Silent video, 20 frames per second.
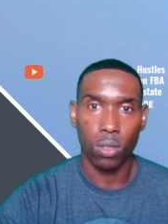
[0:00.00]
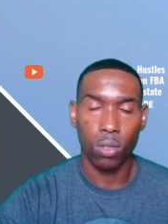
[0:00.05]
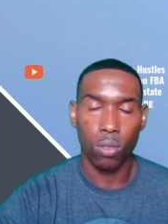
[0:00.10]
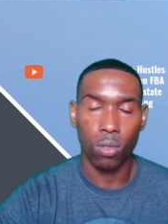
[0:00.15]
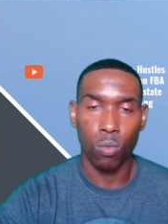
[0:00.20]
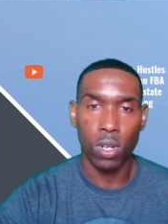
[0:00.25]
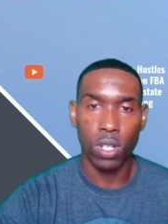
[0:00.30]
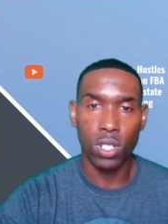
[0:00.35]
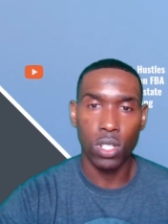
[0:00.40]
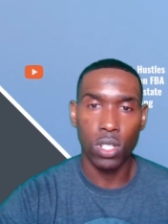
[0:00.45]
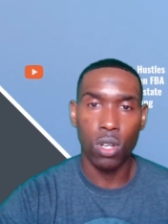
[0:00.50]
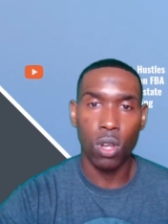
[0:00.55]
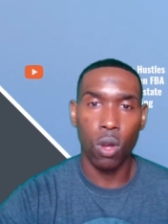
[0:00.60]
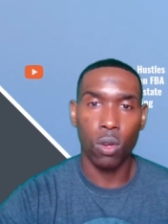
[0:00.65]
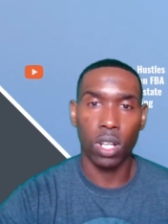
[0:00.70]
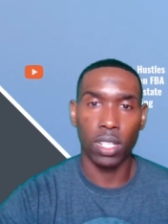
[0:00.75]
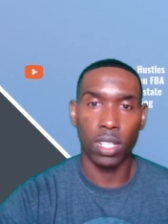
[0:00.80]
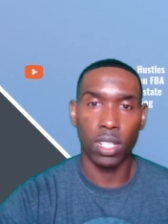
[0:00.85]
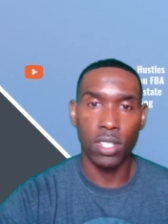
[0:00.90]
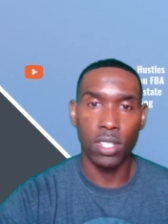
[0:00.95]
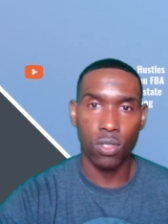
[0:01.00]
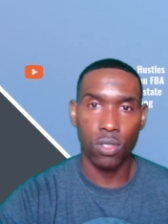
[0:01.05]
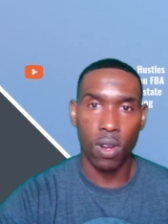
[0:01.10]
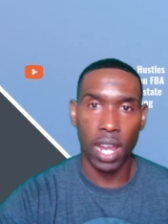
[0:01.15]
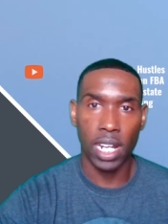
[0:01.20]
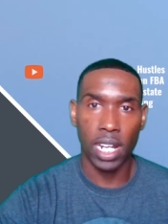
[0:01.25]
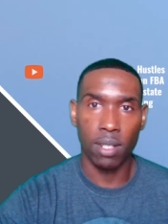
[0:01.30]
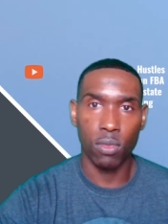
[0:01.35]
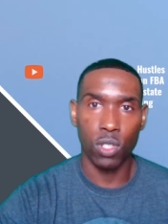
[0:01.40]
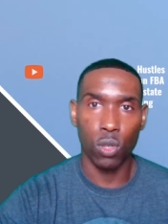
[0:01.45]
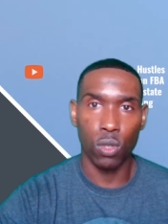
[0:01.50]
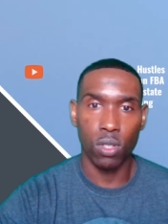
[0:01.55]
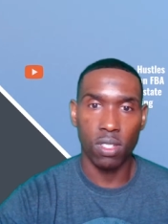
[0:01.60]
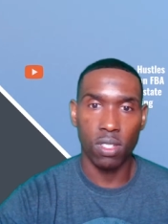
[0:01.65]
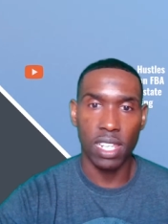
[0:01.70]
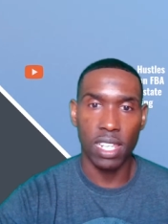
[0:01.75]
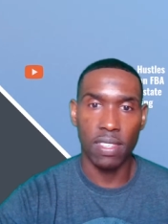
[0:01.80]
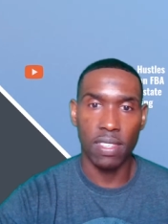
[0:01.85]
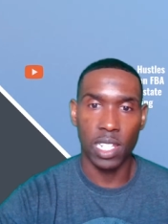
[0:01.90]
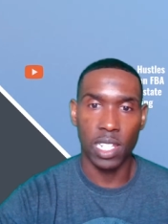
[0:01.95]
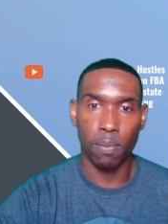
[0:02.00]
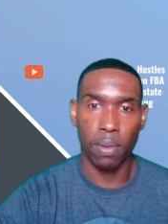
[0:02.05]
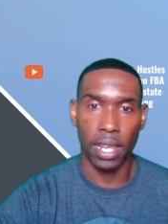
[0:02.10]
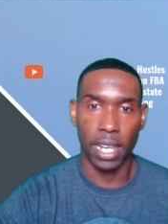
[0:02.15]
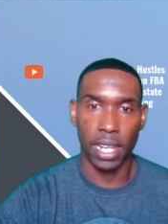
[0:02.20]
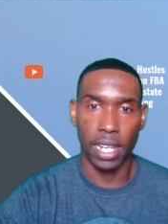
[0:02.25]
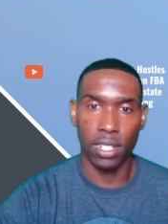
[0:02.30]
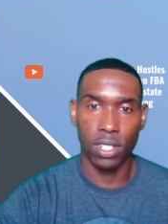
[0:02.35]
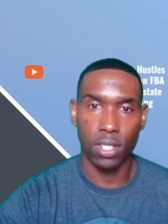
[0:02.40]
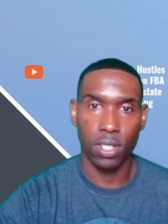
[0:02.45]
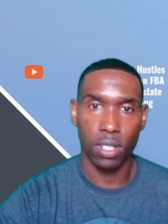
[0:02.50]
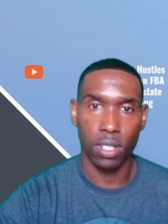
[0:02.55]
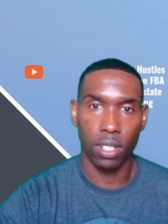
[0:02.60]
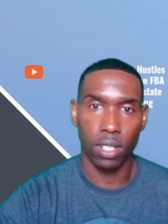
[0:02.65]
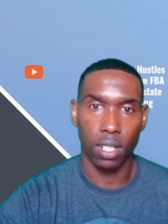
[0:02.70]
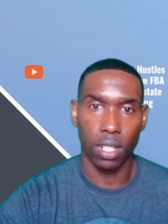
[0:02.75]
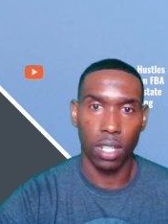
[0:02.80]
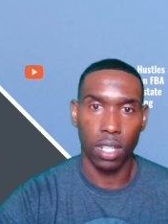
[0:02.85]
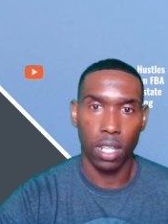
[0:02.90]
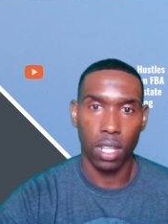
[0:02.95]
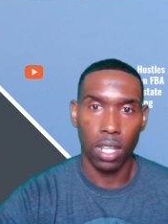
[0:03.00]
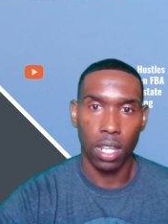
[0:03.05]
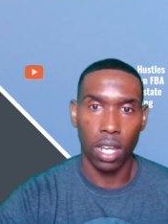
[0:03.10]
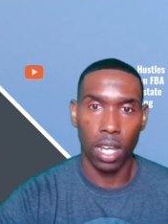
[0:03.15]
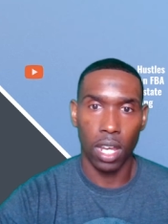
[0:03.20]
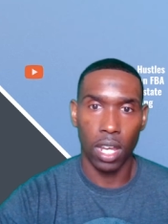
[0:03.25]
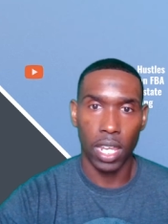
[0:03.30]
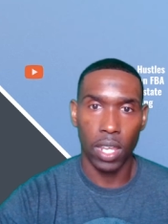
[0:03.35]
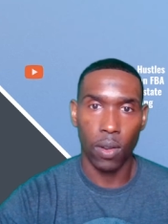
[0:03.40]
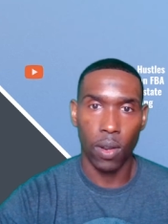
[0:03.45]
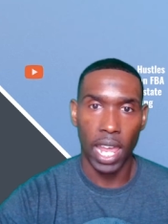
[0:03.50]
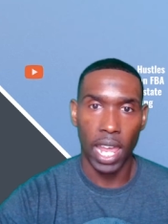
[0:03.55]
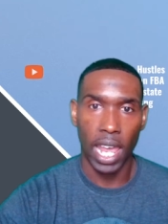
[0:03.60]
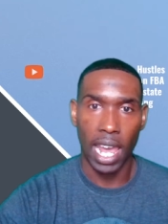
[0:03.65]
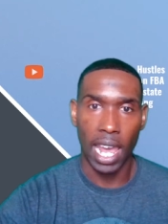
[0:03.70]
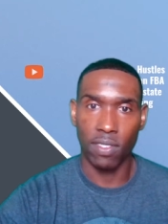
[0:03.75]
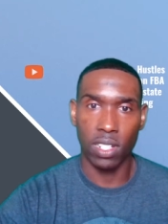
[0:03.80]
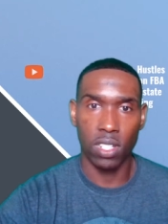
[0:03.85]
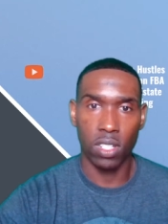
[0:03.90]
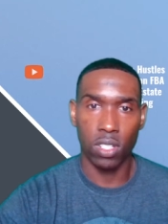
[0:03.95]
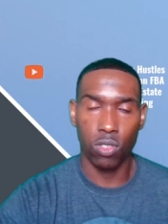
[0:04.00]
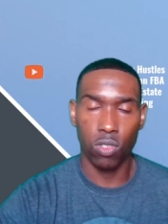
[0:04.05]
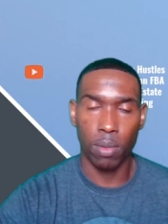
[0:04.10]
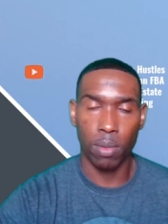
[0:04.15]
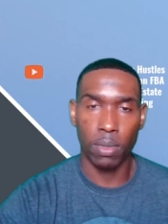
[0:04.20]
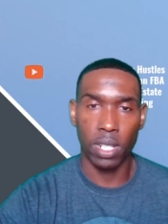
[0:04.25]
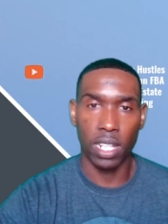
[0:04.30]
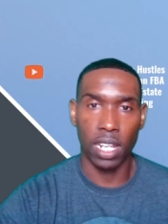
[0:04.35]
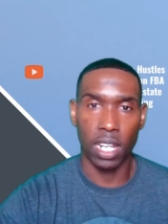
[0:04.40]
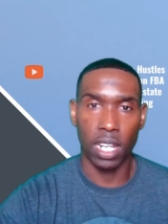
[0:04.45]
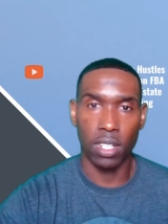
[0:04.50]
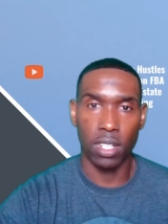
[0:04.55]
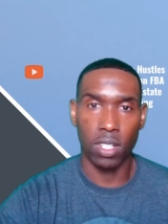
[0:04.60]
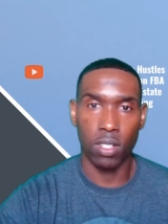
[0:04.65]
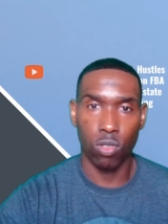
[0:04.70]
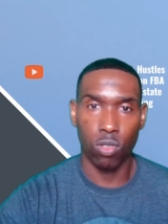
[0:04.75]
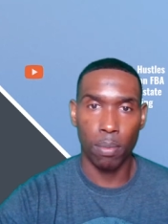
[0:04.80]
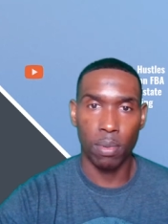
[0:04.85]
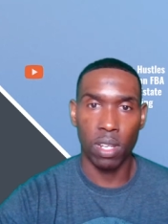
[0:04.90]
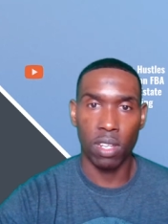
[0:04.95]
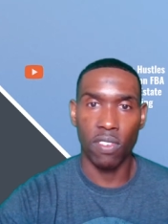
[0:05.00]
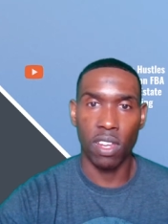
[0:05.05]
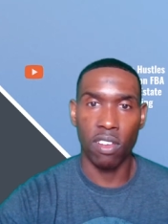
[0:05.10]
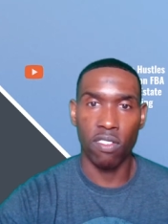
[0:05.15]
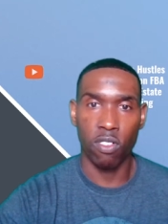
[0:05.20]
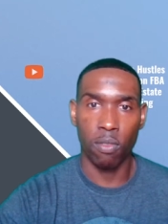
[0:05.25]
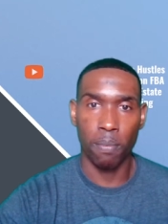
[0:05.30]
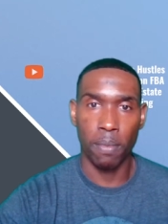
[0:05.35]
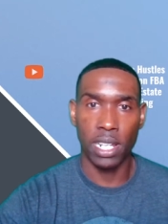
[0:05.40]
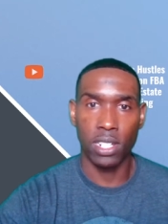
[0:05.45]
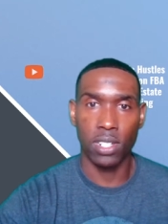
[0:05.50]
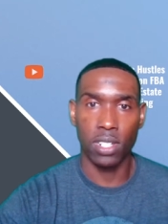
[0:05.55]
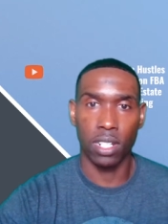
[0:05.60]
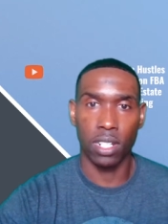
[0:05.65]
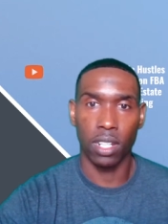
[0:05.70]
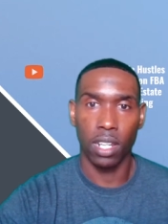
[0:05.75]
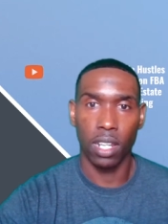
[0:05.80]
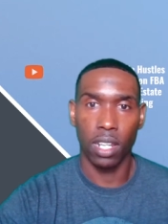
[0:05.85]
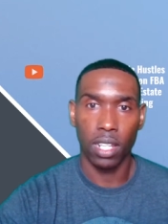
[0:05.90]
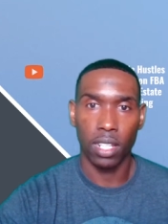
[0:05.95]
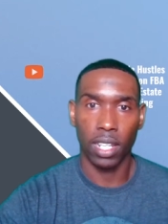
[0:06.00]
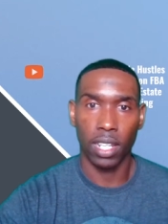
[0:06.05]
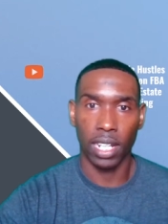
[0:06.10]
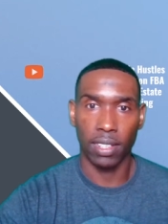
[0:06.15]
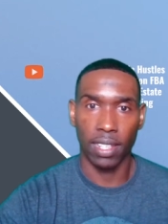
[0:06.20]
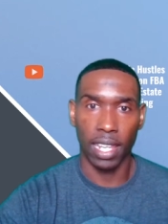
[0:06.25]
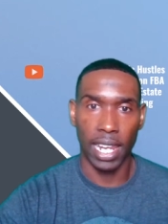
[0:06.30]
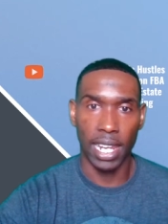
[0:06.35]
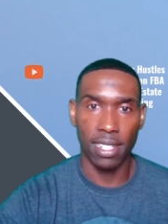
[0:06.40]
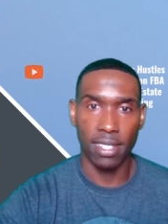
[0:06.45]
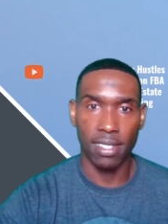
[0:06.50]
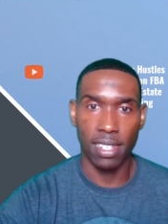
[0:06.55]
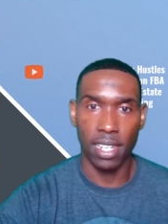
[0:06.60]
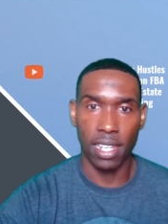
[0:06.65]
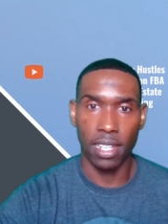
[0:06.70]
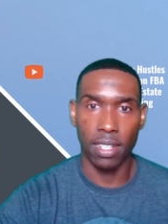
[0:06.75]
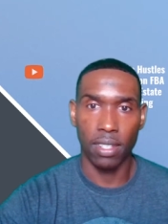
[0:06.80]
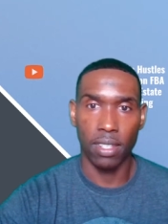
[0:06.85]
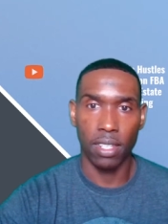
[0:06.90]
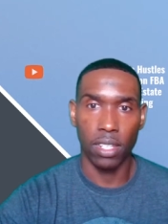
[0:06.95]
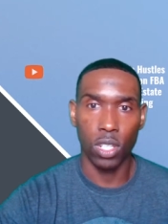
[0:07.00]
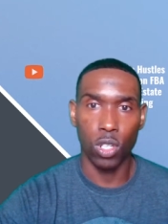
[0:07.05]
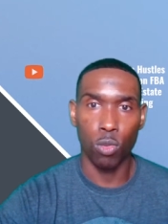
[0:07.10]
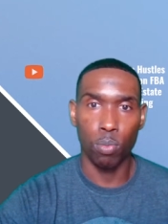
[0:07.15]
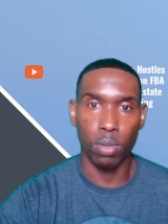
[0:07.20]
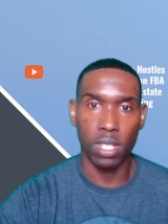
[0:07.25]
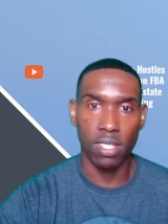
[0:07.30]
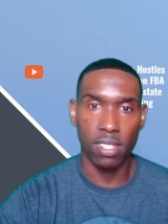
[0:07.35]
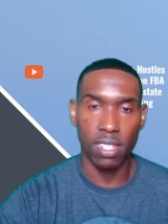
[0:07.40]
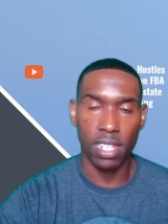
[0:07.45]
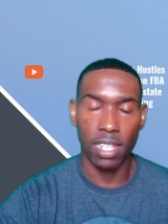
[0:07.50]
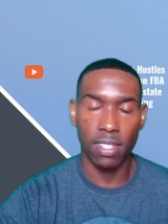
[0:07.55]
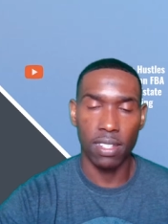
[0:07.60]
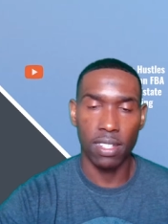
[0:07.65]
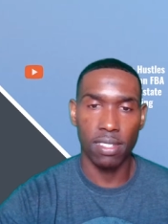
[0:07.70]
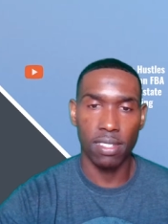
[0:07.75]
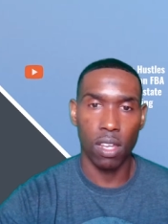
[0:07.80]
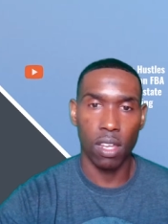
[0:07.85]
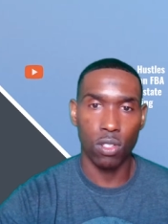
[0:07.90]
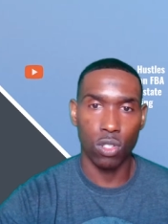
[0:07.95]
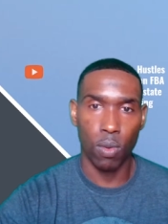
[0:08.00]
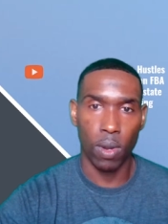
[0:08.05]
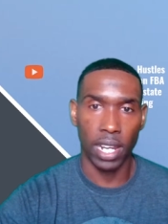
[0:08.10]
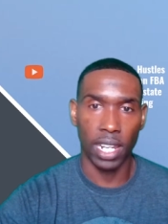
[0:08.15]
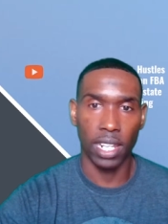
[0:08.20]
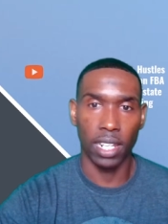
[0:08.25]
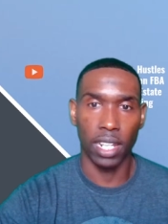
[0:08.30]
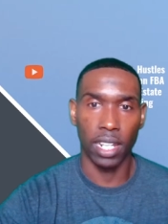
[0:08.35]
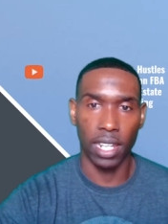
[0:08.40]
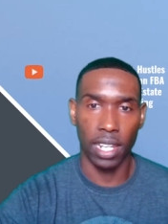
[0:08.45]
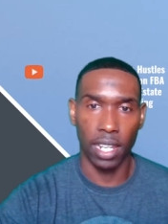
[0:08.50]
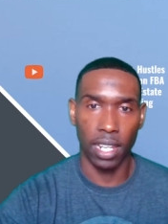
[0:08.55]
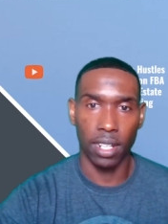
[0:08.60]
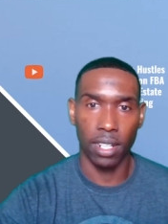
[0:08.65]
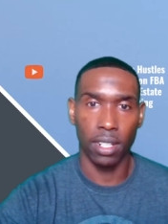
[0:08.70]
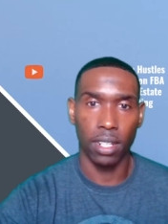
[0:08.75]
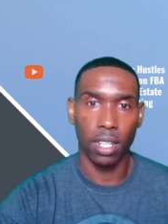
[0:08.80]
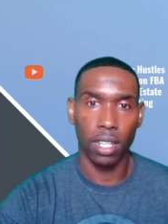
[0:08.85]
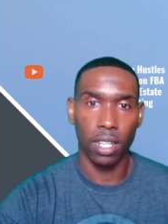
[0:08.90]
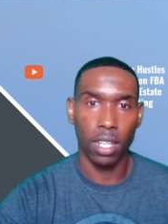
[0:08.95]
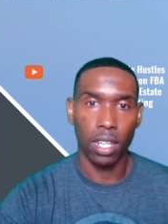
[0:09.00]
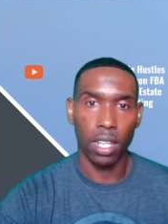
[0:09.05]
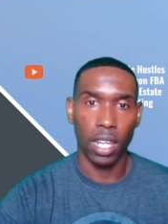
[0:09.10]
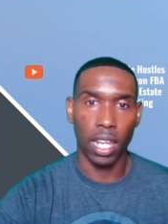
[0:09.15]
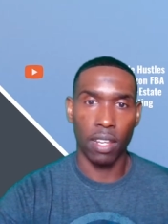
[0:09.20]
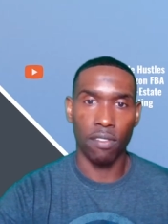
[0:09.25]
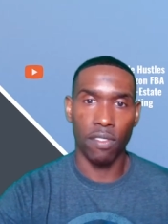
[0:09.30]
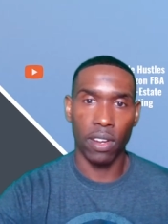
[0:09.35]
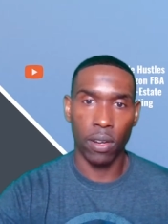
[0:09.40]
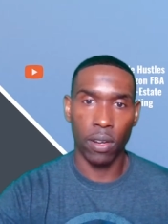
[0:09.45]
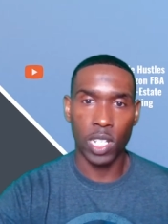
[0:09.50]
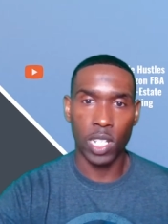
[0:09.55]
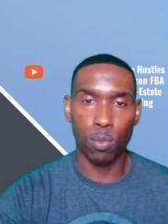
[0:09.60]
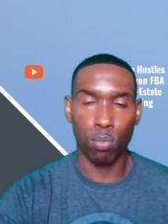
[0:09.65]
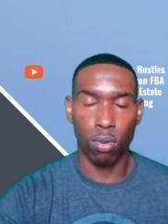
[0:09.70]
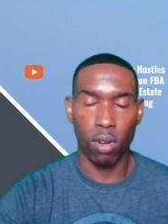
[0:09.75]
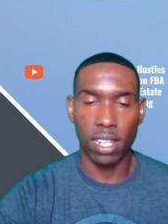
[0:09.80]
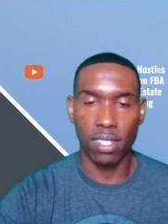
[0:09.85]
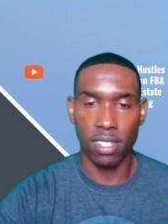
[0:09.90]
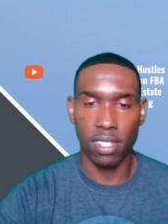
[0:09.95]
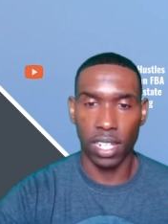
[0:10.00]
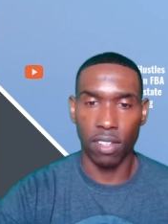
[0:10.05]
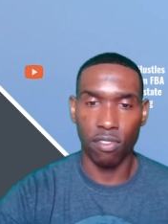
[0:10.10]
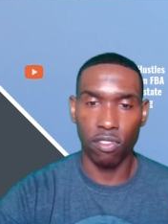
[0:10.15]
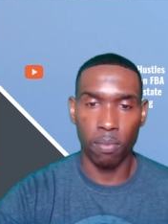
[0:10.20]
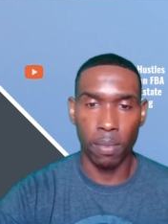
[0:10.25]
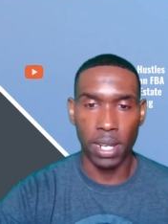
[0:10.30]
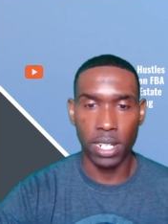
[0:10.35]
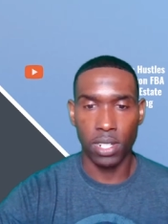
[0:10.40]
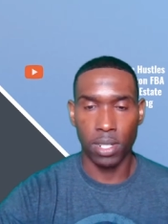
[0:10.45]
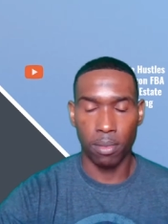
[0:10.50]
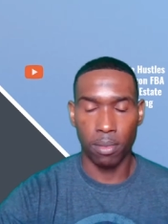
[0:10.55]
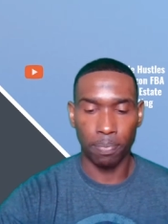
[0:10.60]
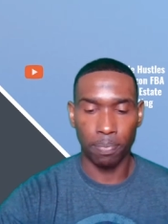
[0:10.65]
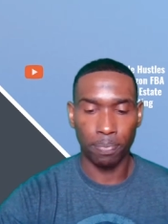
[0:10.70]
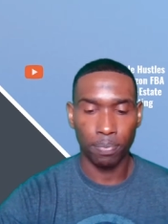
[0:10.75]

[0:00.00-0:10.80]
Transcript: Once you go to list your item, you'll see this page. It'll have the descriptive information like the ASIN, the UPC, the sales ranking again, and various pricing information.